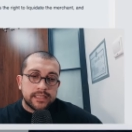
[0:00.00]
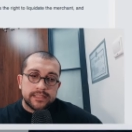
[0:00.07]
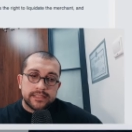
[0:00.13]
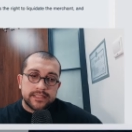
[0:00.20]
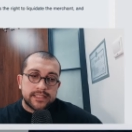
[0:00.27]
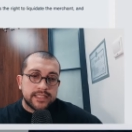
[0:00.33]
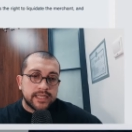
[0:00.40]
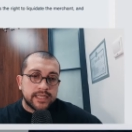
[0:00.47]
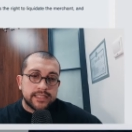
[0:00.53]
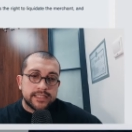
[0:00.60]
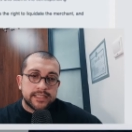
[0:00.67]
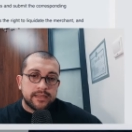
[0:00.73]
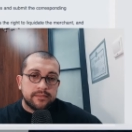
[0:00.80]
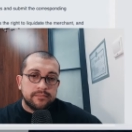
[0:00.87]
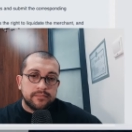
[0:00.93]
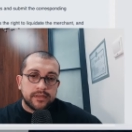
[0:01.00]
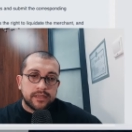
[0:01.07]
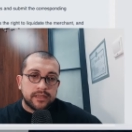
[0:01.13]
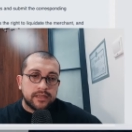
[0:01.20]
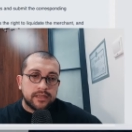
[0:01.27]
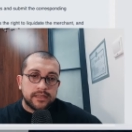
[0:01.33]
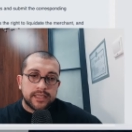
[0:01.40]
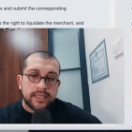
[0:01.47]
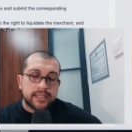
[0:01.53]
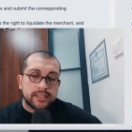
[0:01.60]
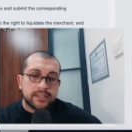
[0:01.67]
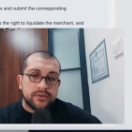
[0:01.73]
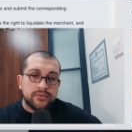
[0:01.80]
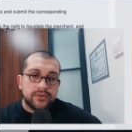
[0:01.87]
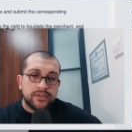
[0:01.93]
Let's check some
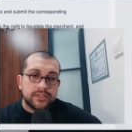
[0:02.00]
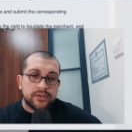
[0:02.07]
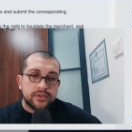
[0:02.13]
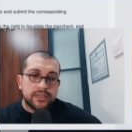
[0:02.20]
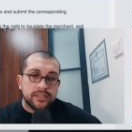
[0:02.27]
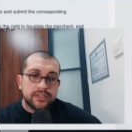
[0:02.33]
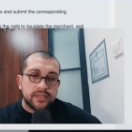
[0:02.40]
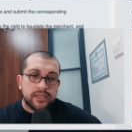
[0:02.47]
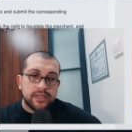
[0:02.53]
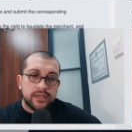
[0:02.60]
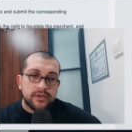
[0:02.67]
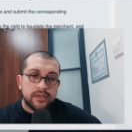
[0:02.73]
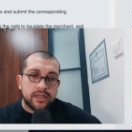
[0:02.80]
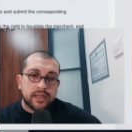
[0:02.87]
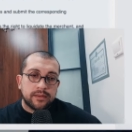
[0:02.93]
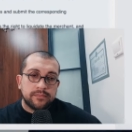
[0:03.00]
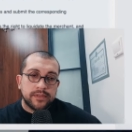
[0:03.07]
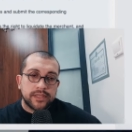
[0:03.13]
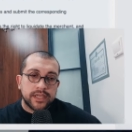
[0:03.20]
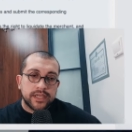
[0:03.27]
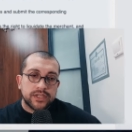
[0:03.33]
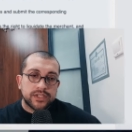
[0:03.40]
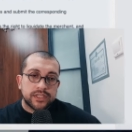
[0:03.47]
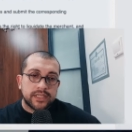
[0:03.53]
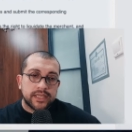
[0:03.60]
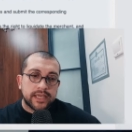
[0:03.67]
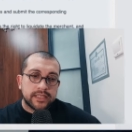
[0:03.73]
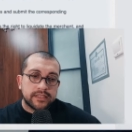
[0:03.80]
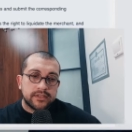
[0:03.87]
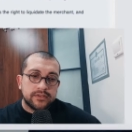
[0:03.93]
categories. Okay, so here, application
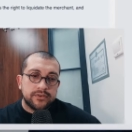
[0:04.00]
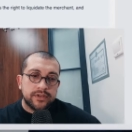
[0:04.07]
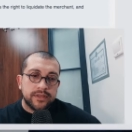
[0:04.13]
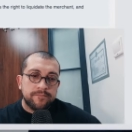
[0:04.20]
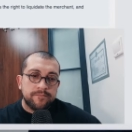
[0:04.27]
category.